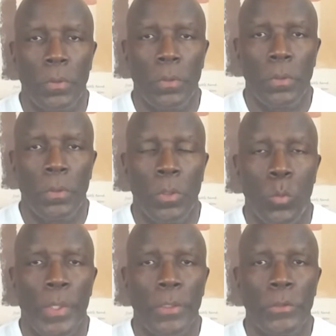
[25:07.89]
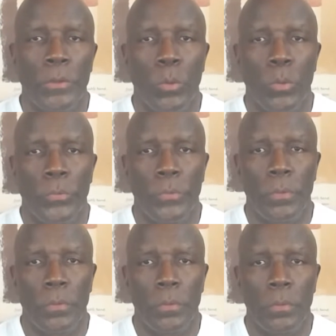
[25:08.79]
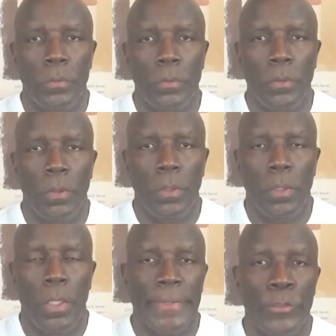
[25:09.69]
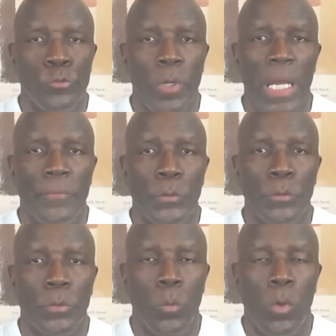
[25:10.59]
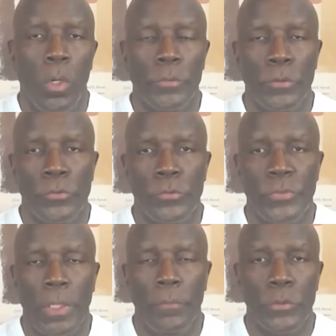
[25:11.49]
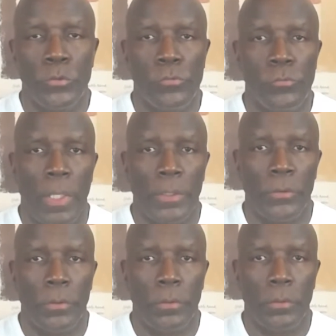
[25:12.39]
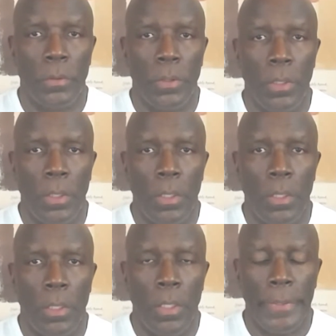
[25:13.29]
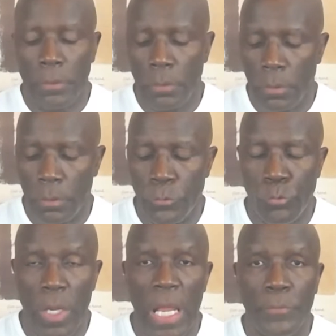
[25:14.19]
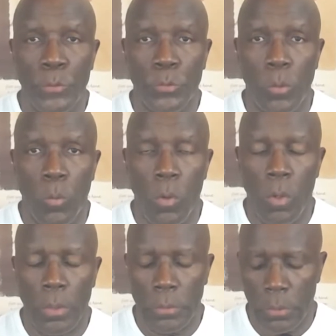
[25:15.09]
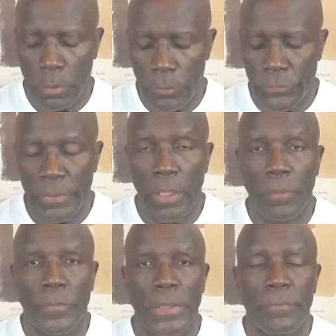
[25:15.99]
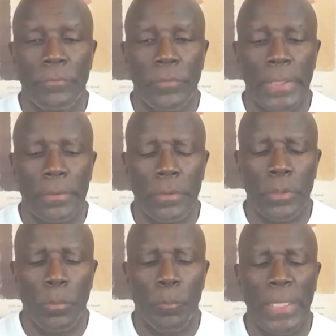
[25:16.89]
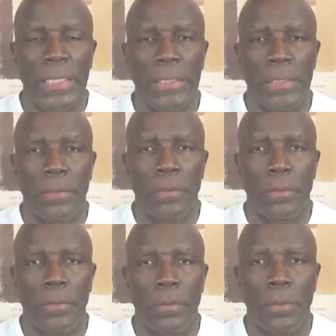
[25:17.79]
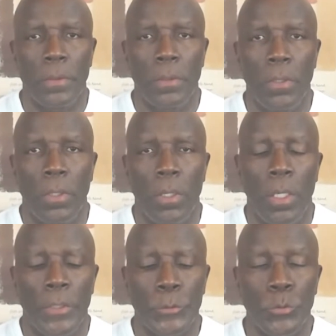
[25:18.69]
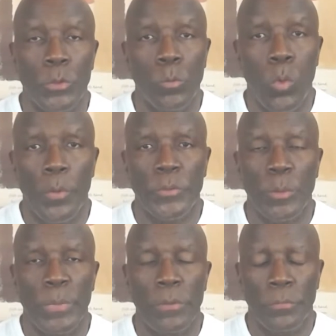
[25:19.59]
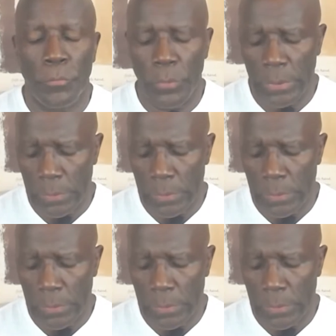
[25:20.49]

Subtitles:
What are yours? Are they driving you toward the self-destruction? Are they driving you toward self-inflicted pain? Or do you want to be free?